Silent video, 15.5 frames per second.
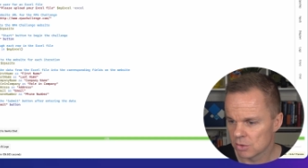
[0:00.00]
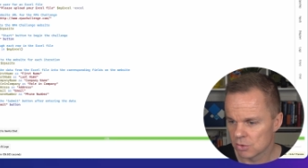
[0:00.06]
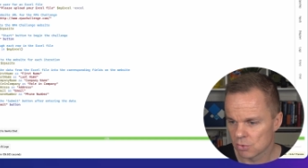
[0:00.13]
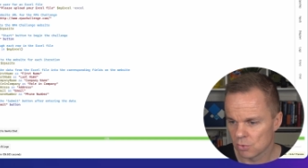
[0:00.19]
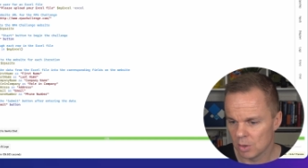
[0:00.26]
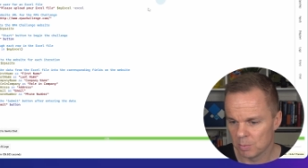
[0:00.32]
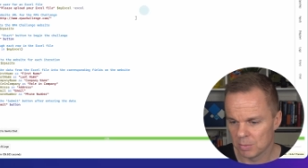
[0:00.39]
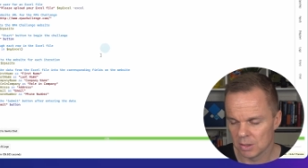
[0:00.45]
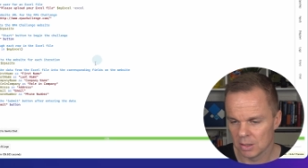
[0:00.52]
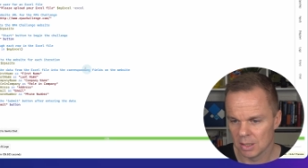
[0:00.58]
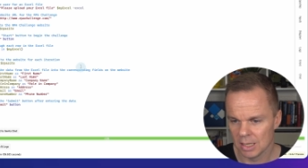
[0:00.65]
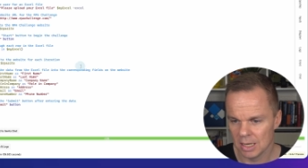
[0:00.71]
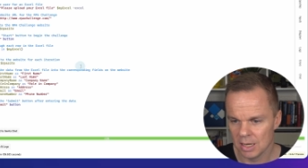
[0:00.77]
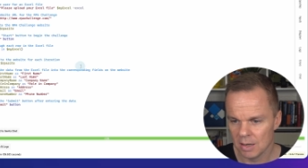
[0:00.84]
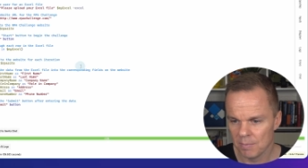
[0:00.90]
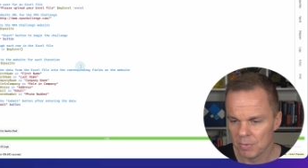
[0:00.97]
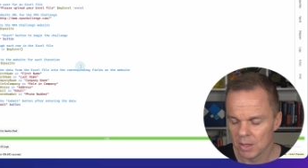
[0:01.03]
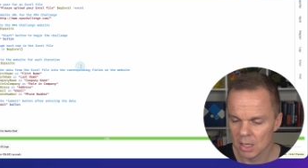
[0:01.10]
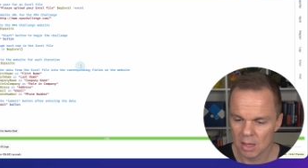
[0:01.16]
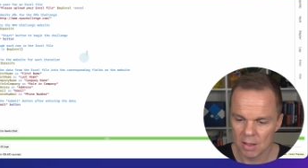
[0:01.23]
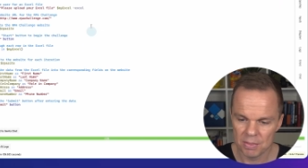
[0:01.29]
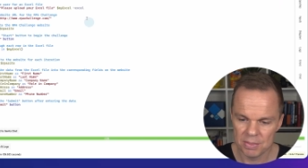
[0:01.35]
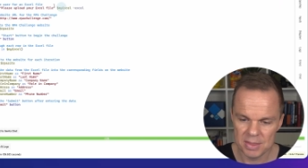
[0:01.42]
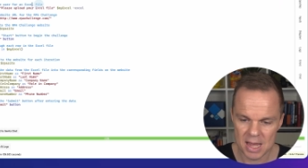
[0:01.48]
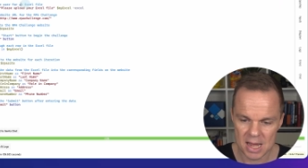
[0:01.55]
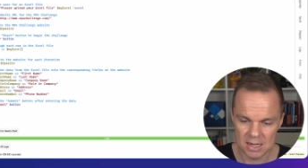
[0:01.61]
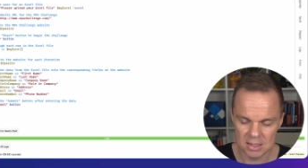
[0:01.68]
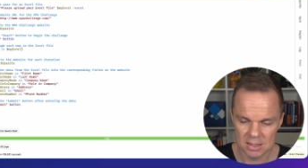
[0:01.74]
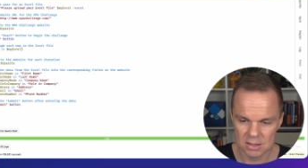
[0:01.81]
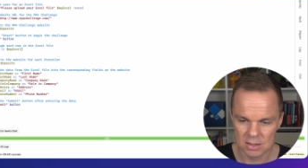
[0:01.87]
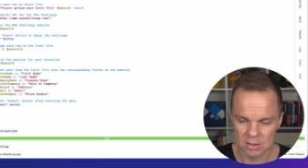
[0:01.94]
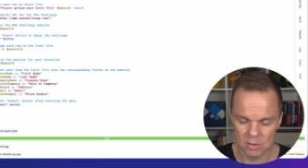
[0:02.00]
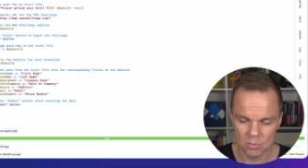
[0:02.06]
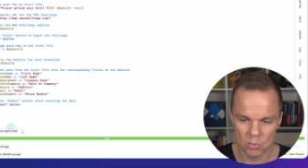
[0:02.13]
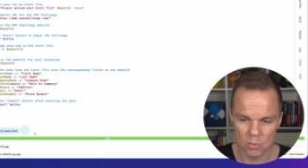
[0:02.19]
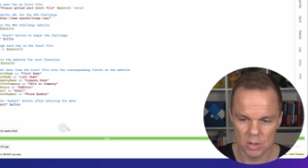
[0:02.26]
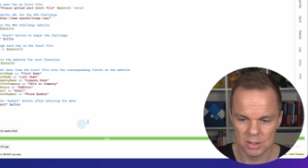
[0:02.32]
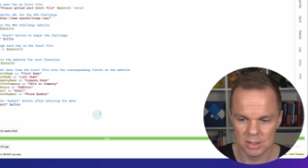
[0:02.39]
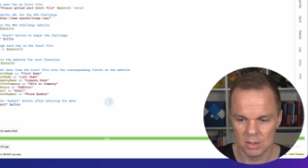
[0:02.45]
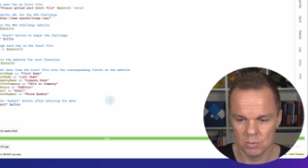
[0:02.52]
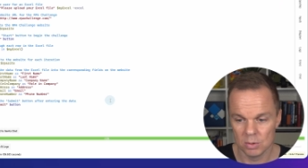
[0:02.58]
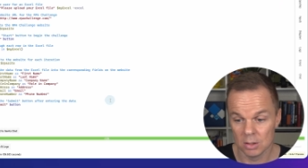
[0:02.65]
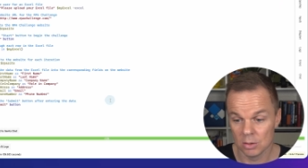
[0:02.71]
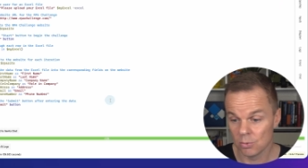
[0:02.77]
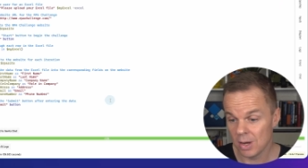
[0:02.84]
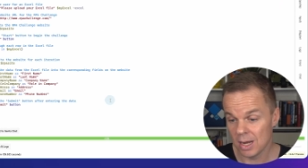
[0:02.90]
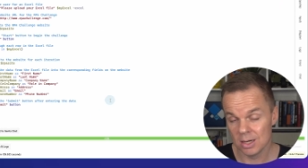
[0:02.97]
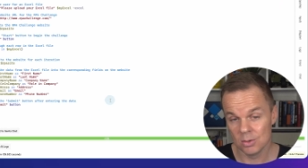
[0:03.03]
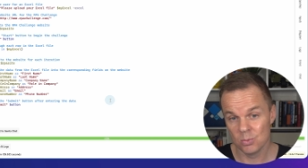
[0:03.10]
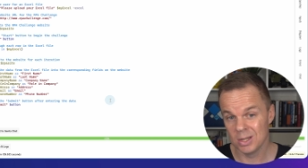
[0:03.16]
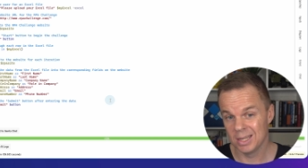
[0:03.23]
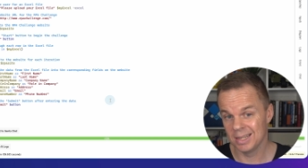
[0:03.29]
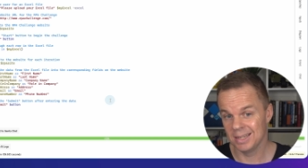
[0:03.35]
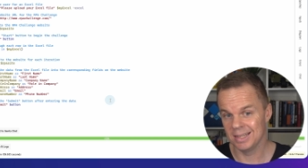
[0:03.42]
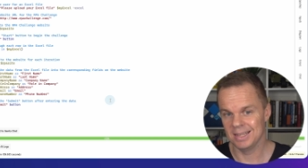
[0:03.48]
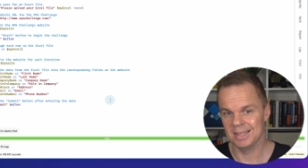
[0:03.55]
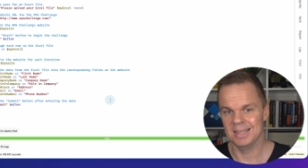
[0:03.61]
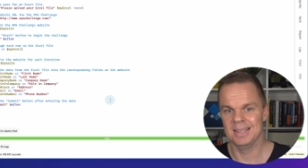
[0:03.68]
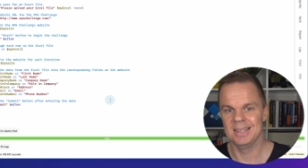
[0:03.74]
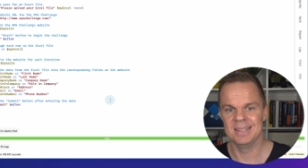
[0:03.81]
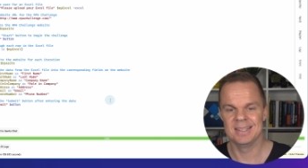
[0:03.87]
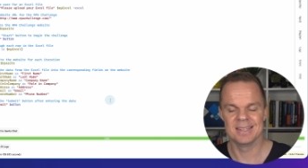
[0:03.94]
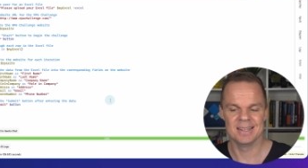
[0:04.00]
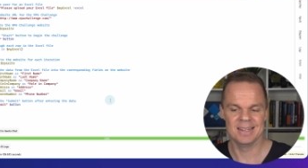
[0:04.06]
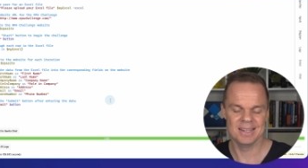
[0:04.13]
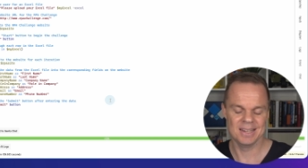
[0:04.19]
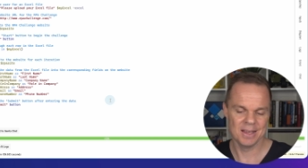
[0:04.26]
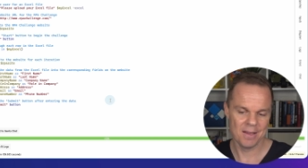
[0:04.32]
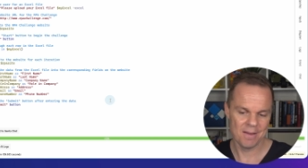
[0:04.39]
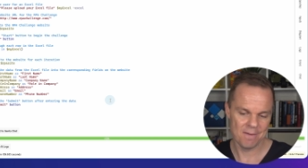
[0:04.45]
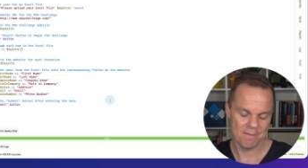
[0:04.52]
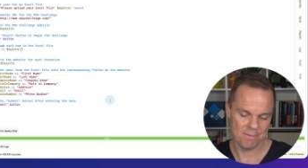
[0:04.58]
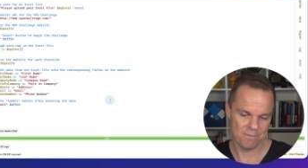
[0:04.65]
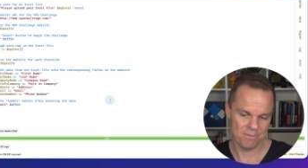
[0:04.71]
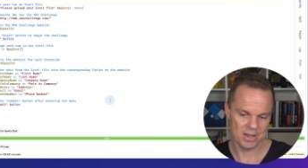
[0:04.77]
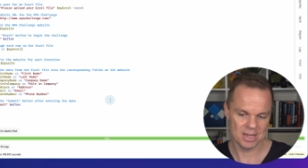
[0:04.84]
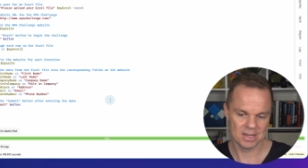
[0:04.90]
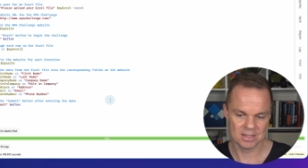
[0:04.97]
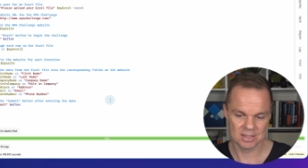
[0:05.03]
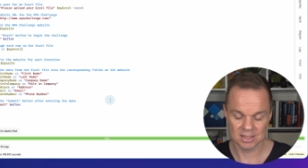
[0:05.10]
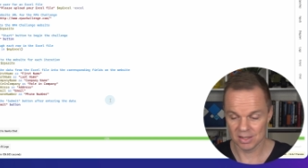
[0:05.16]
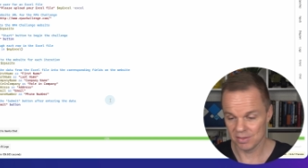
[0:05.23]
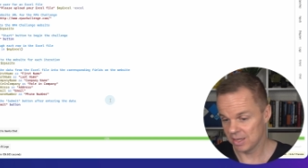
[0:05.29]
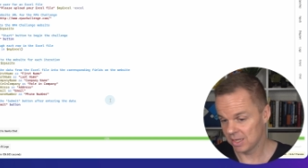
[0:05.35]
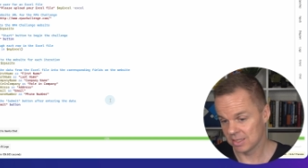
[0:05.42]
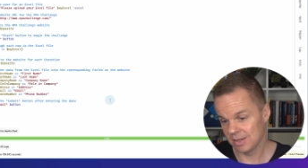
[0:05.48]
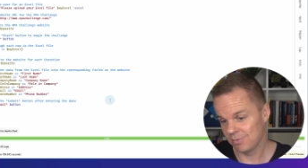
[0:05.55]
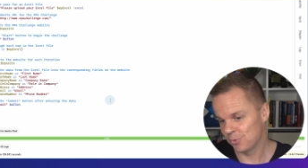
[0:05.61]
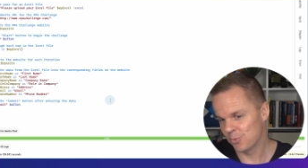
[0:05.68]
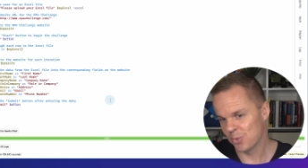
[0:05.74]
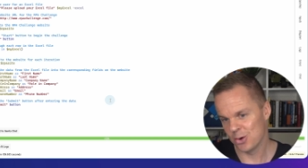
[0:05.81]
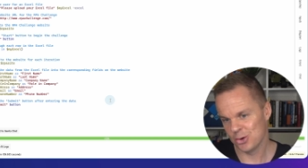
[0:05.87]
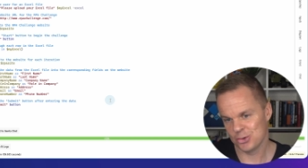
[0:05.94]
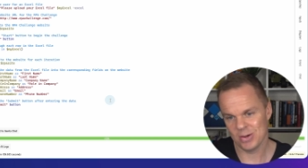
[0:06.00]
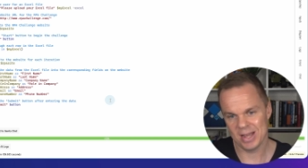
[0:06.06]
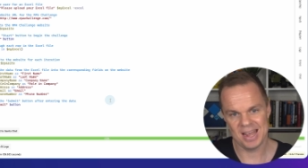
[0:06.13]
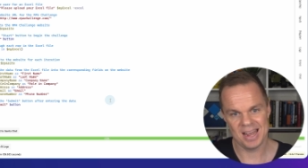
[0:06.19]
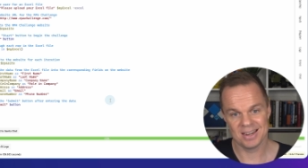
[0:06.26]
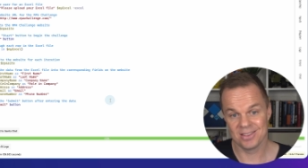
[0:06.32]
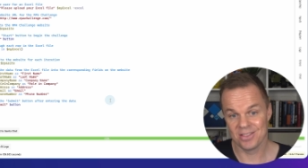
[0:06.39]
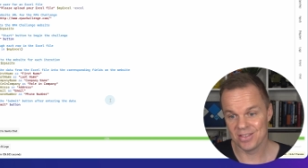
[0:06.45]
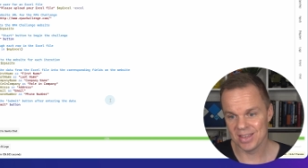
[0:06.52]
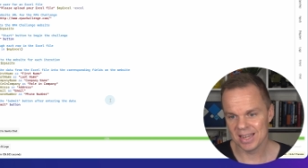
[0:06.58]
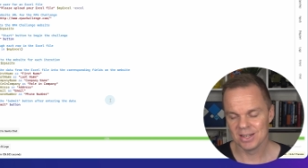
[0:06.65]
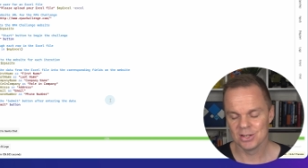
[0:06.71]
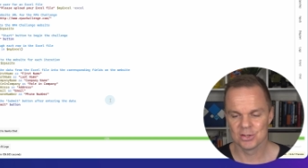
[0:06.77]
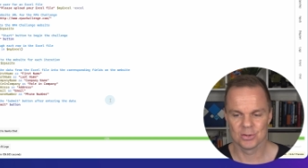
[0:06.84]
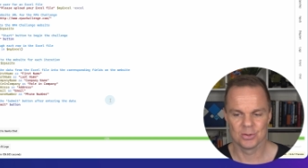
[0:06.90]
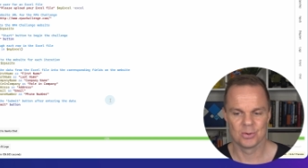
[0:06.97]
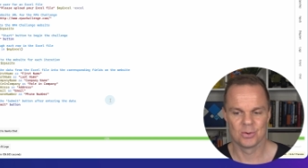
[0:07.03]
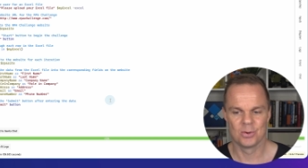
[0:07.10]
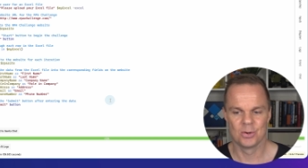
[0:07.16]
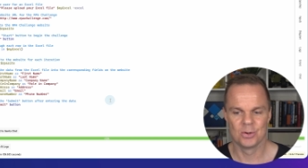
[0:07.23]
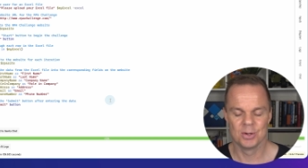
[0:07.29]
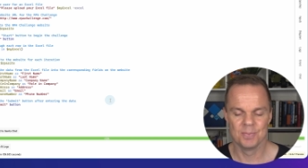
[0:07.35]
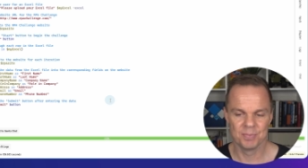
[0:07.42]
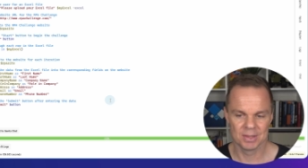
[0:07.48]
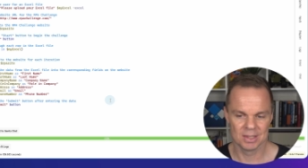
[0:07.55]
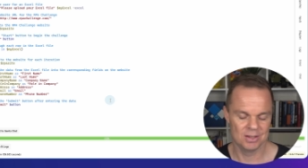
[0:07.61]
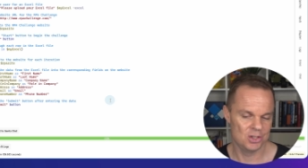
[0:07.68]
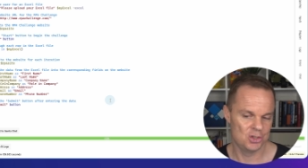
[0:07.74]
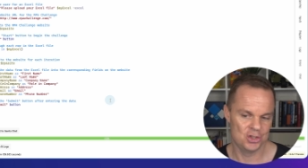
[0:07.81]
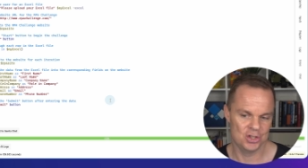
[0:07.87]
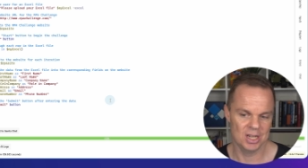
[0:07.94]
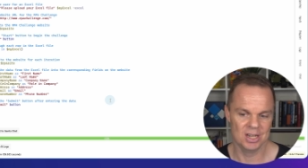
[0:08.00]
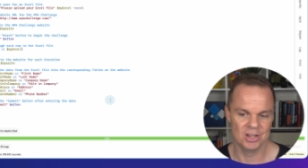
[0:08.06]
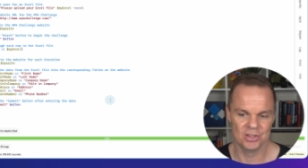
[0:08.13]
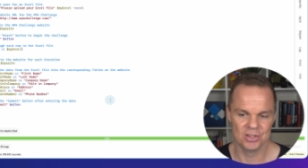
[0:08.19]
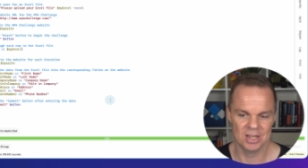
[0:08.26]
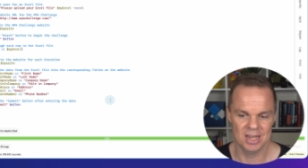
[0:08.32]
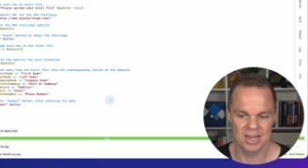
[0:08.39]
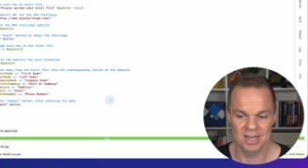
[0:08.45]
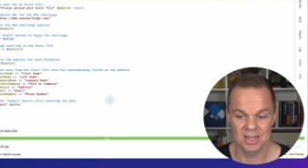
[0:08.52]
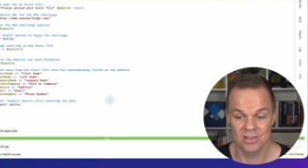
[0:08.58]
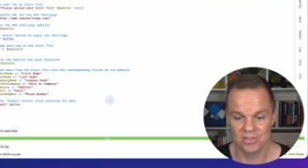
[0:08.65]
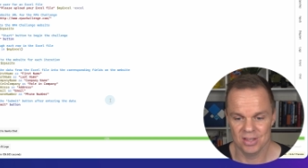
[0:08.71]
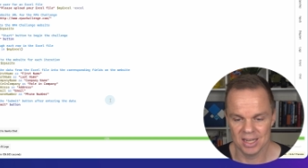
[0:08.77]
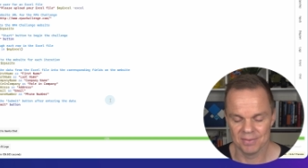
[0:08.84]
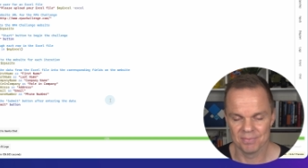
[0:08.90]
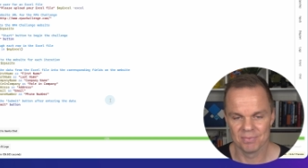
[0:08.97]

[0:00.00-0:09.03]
script here. That is the one that we created. We can easily fix this if we want to add things or uh, change anything.